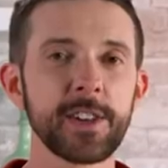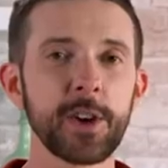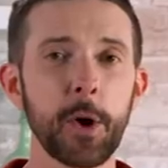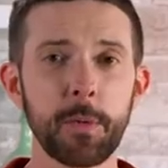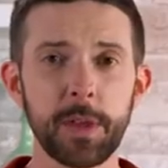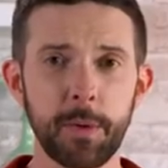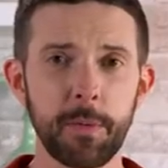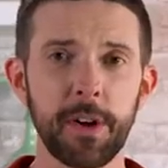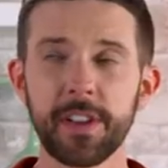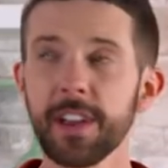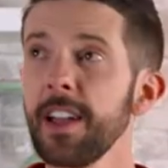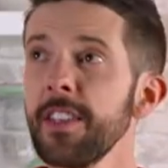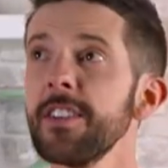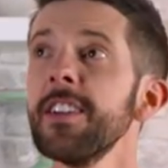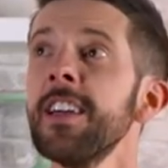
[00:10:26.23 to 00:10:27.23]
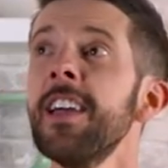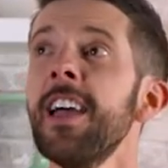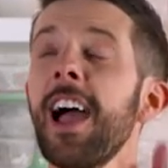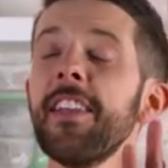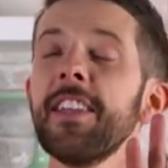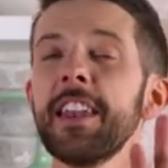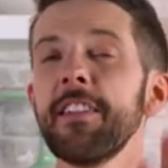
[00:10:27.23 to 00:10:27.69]
they go really well together.
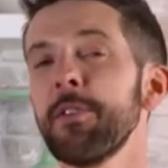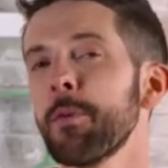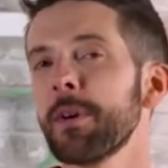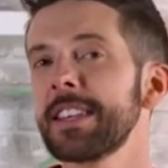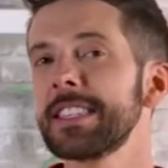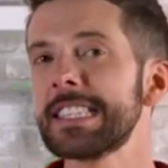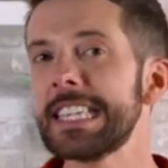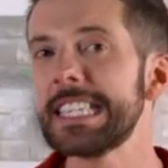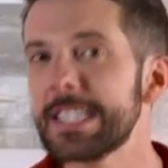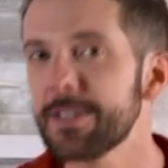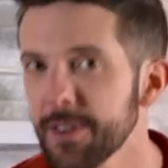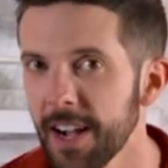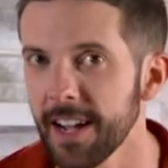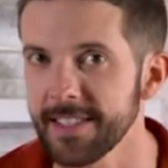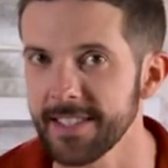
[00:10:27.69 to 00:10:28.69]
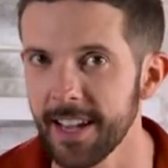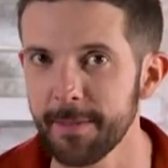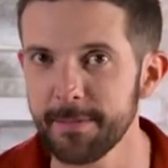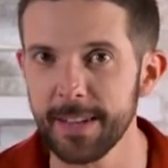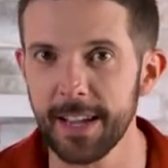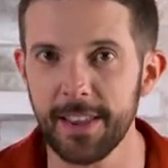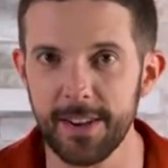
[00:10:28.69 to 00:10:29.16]
And then if you want a seasonal
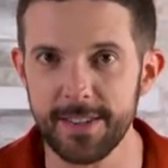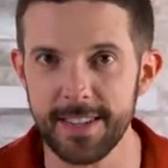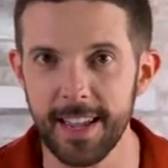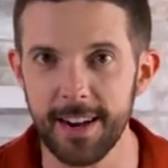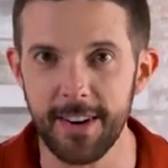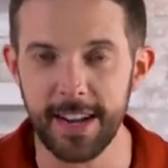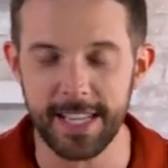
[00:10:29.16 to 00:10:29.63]
concept, it looks like